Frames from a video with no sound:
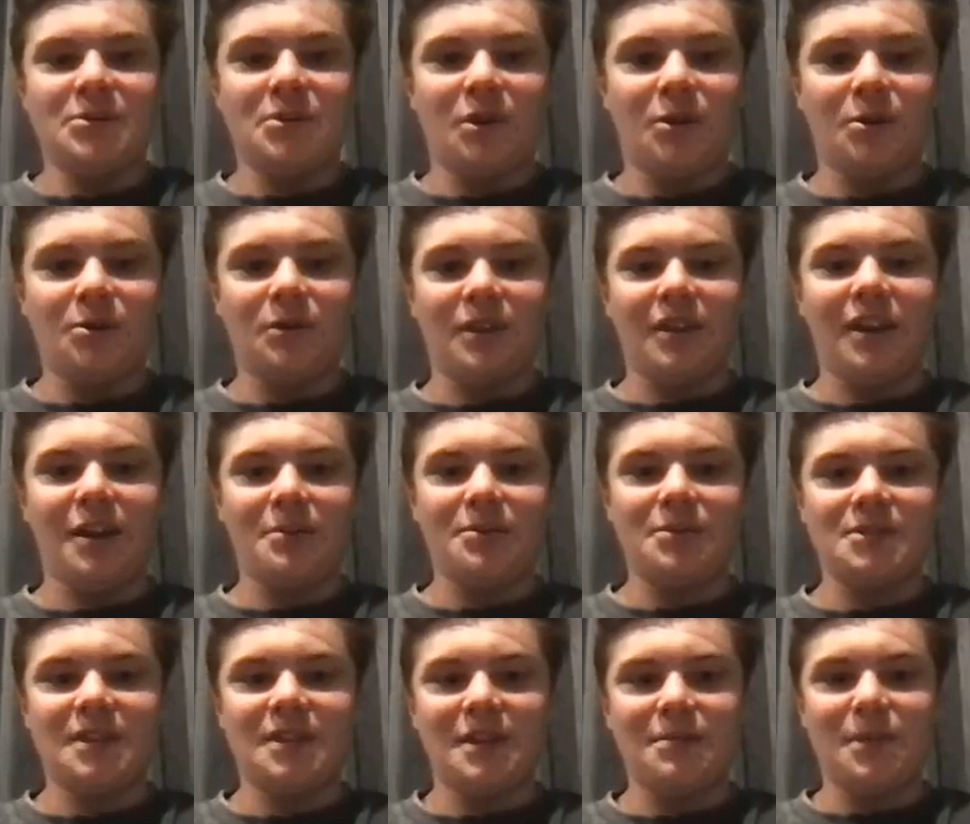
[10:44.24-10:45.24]
with the Holden Cup
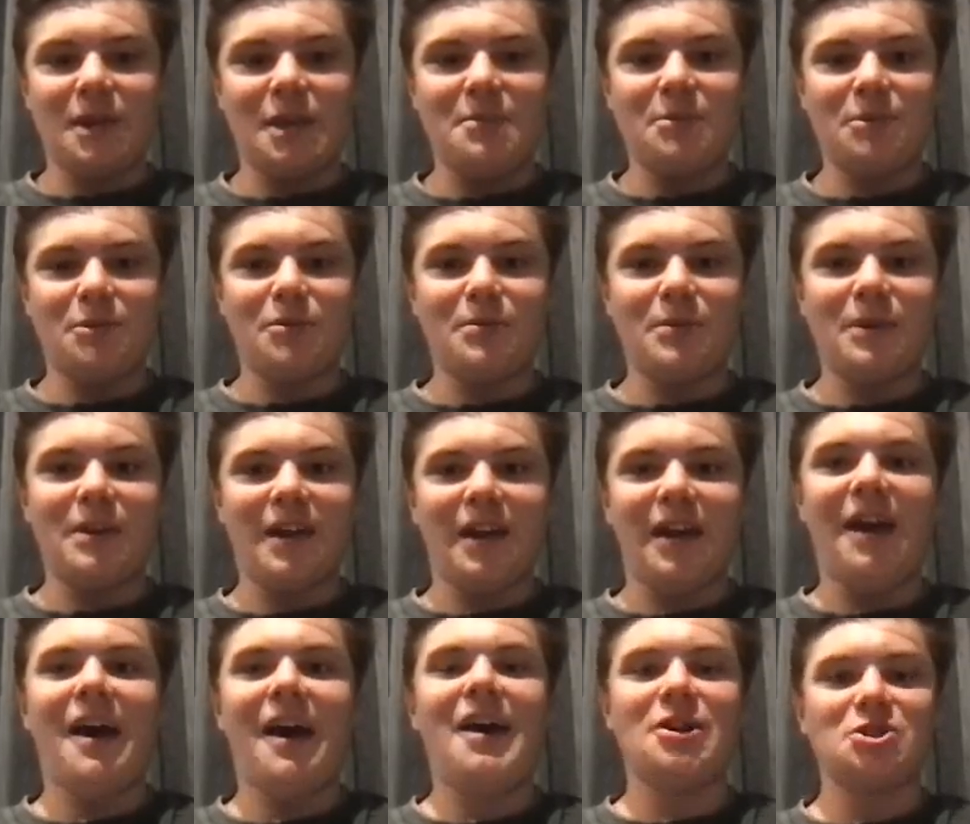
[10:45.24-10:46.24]
was that people were a bit
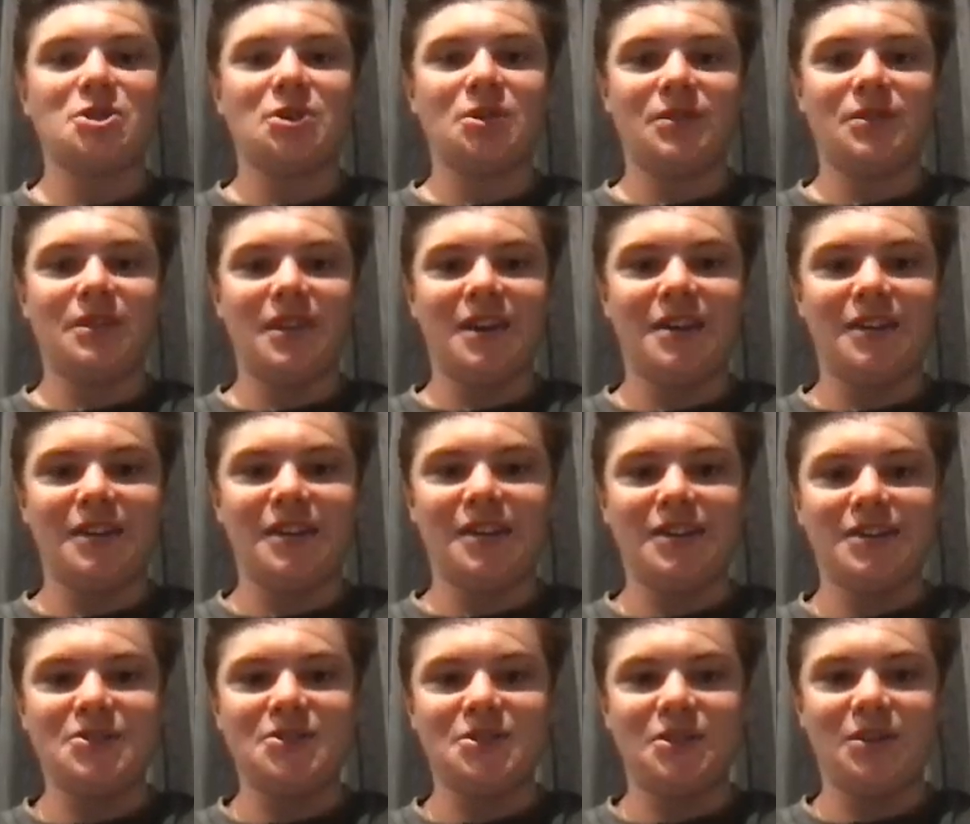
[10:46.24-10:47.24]
harsh on the young
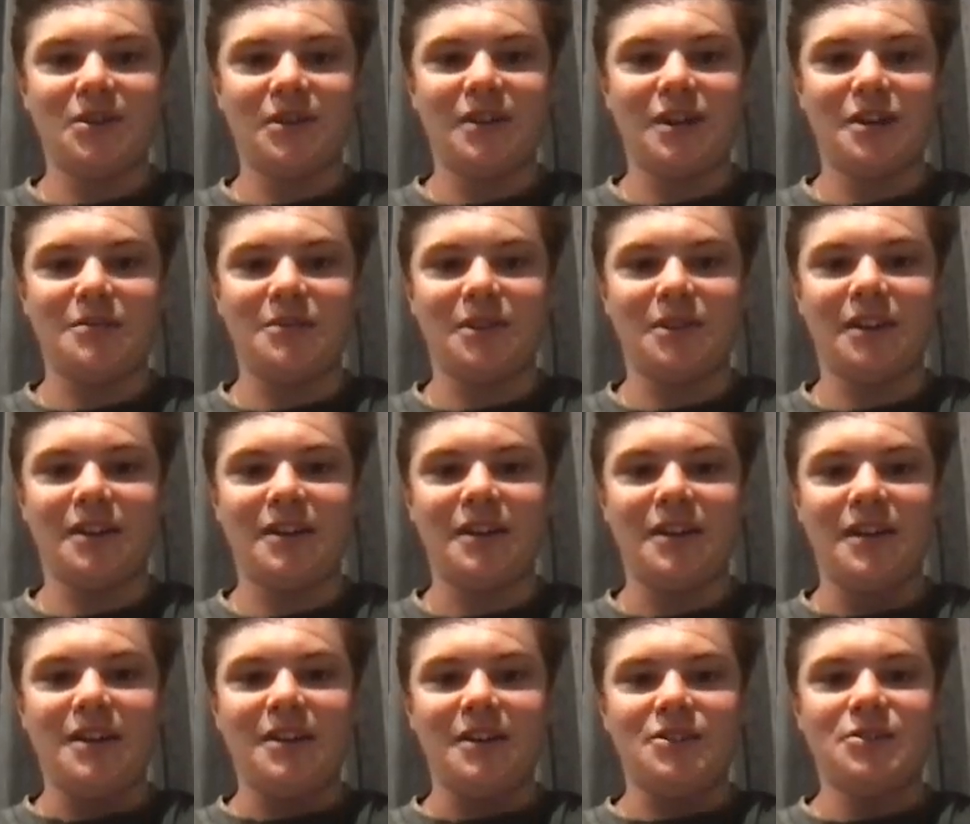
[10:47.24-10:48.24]
kids growing up, like,
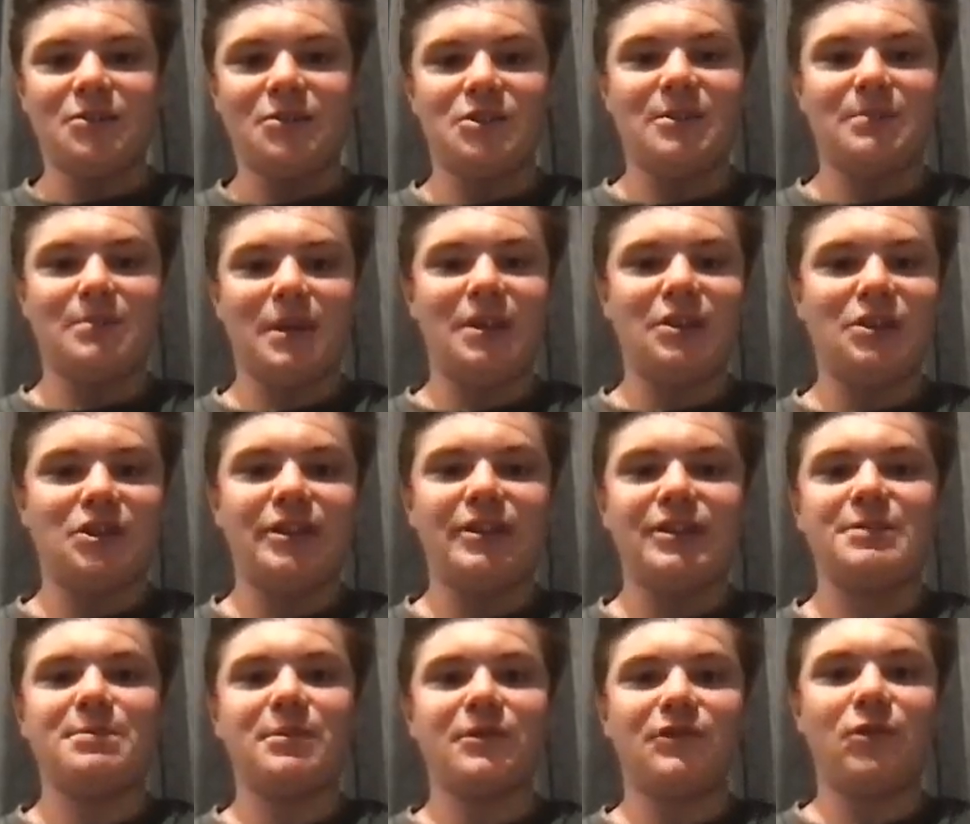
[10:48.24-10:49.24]
because it'd be
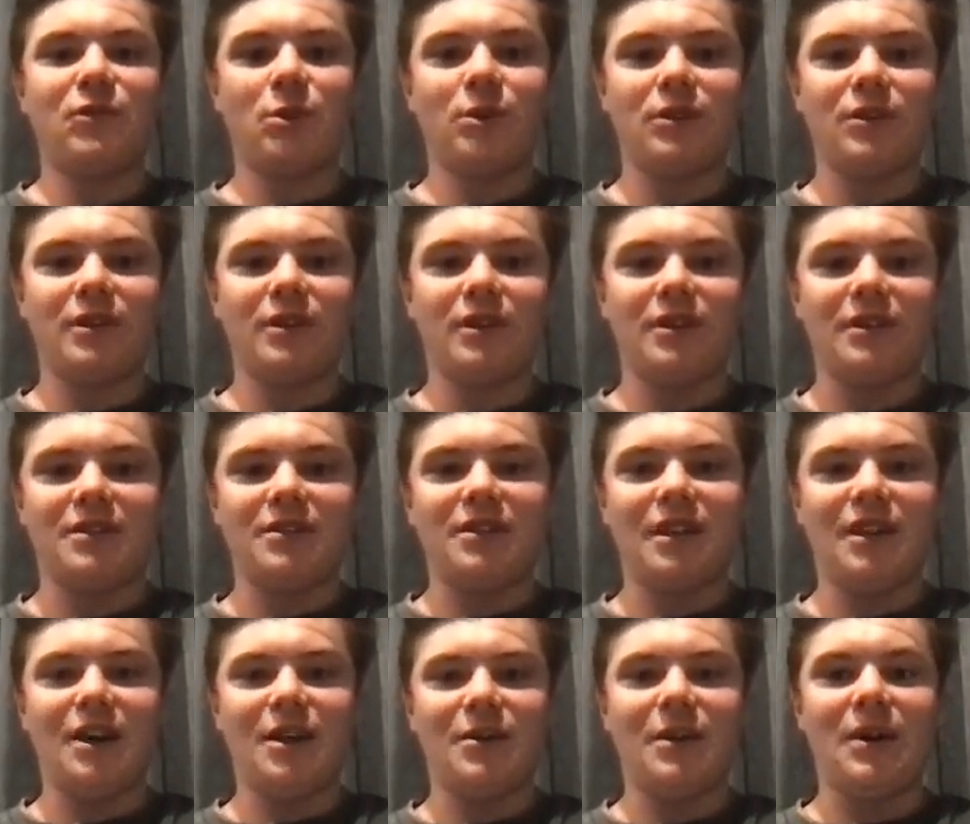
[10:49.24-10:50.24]
just before the
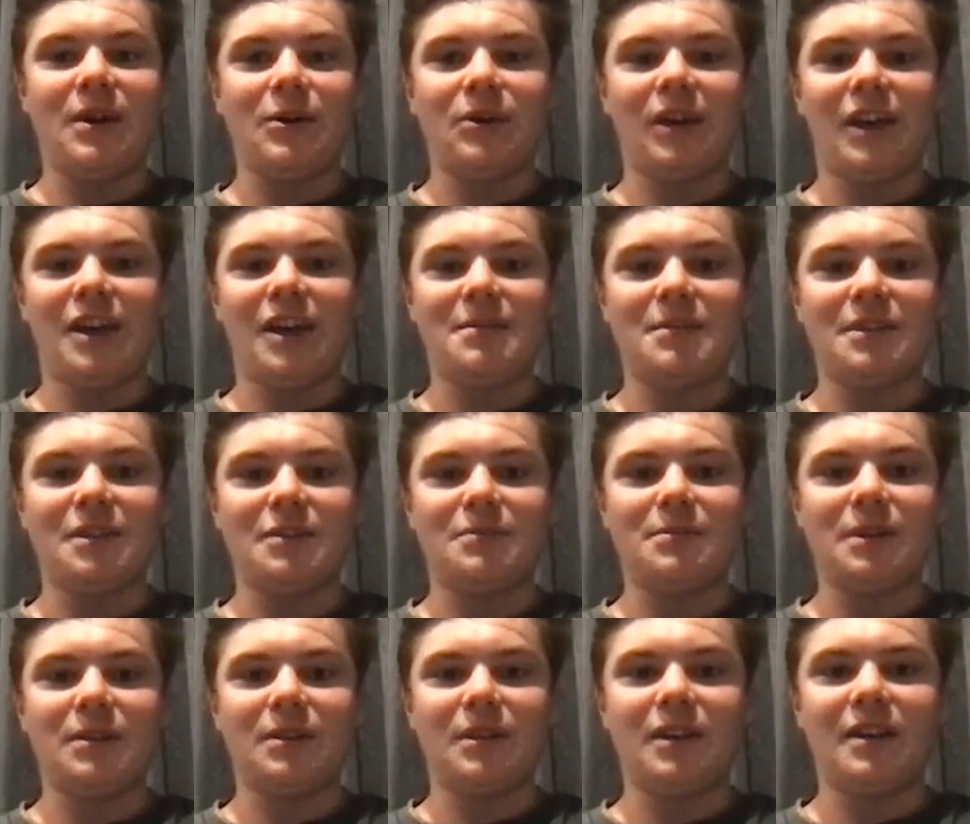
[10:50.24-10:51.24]
NRL game, and they'd
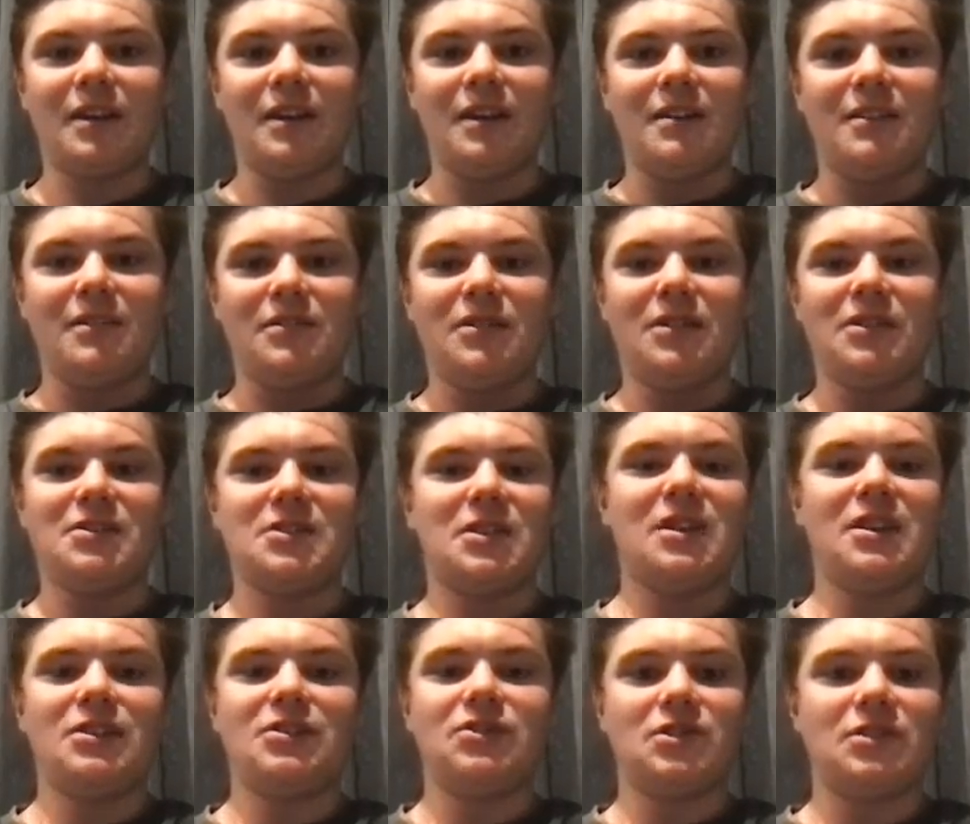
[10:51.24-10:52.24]
be like, these
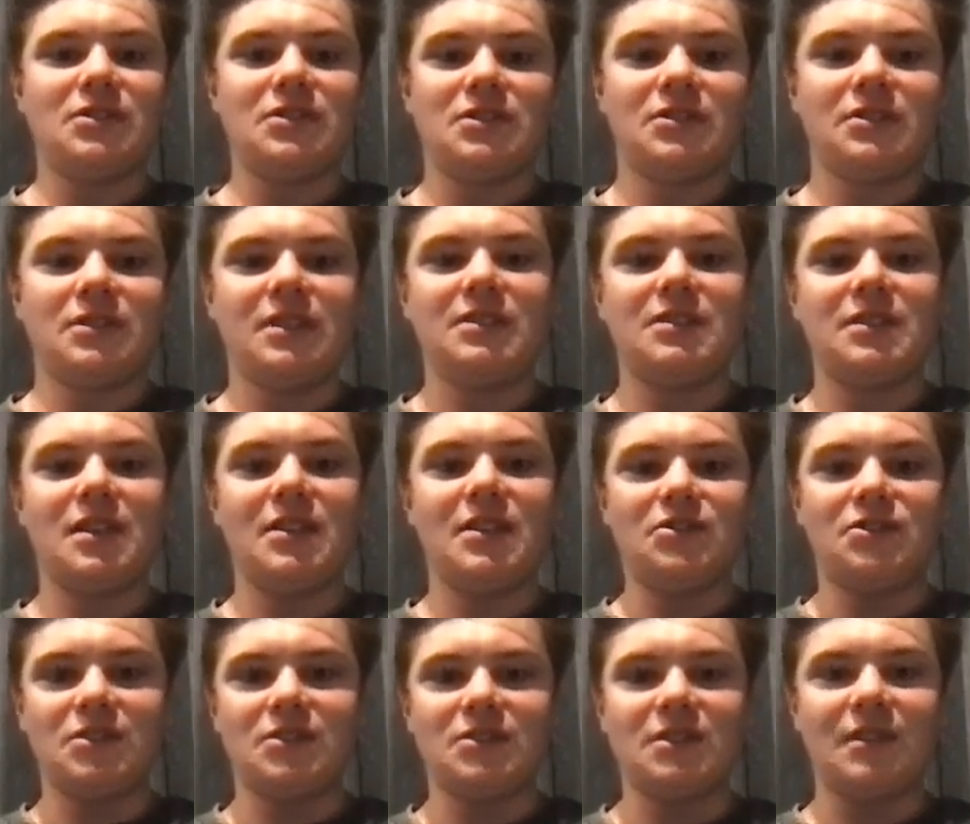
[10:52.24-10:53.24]
kids
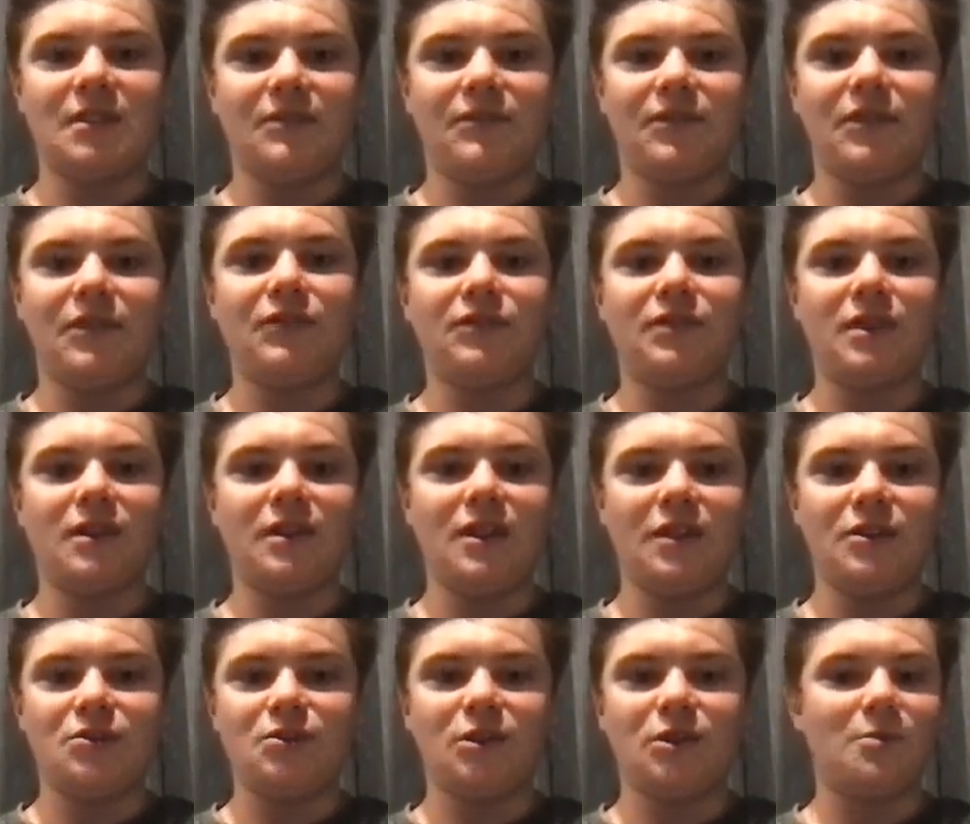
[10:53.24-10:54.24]
just let 50
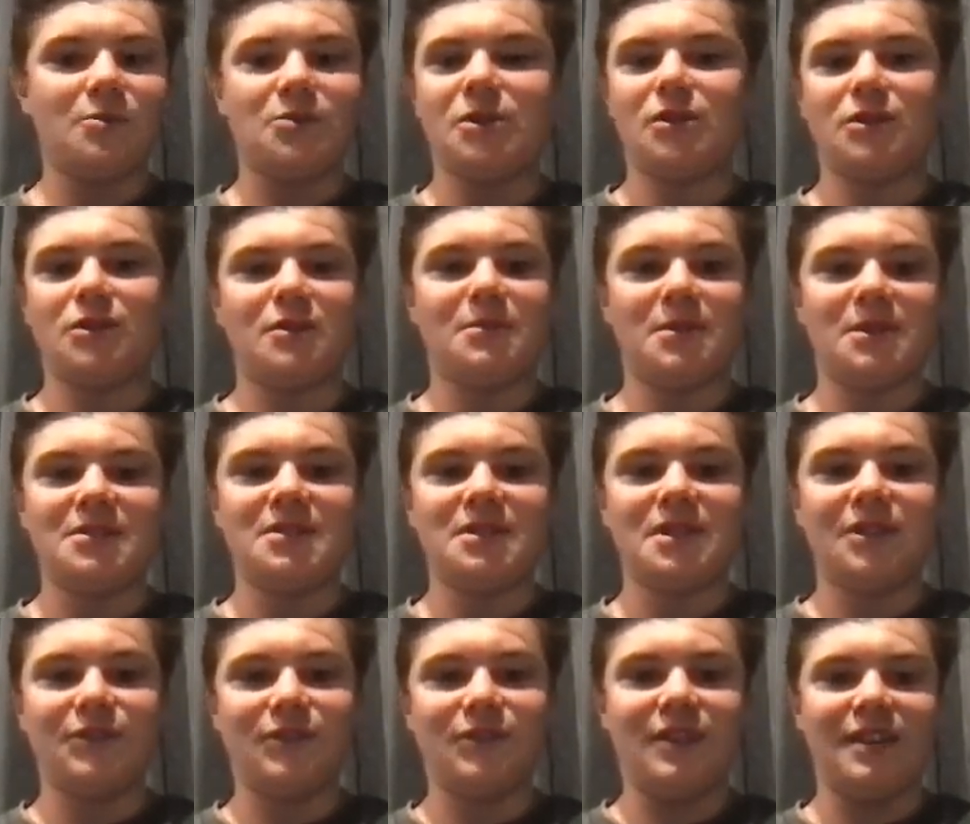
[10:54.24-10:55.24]
get dropped on them and
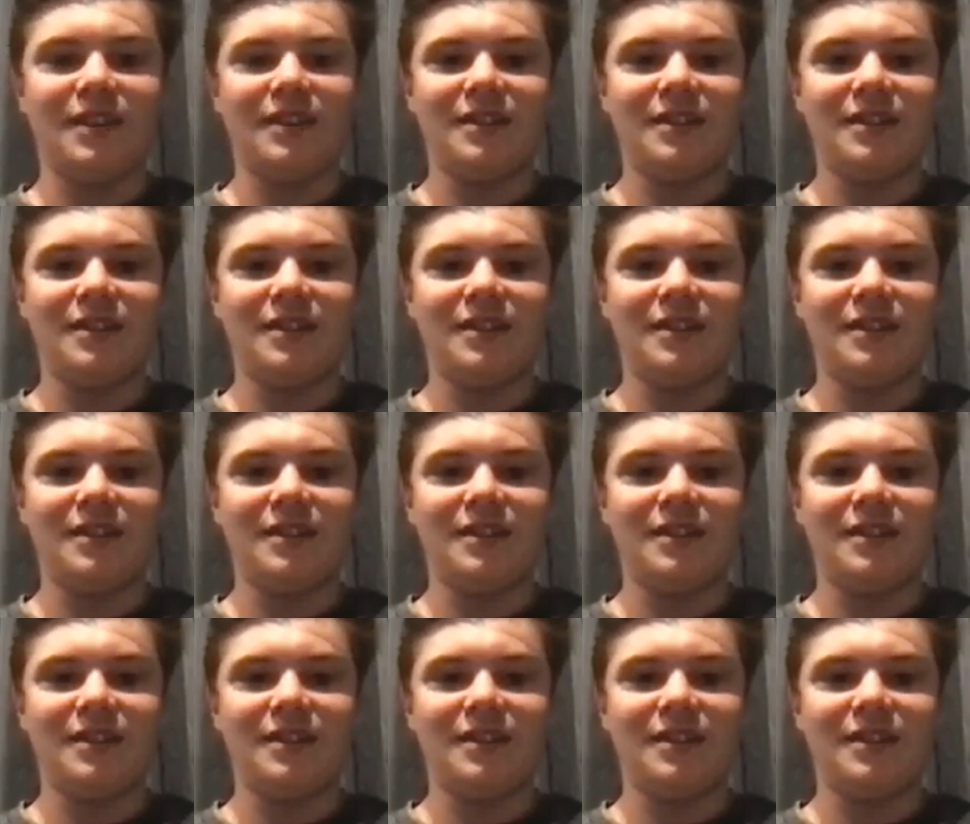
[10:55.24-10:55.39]
stuff like that.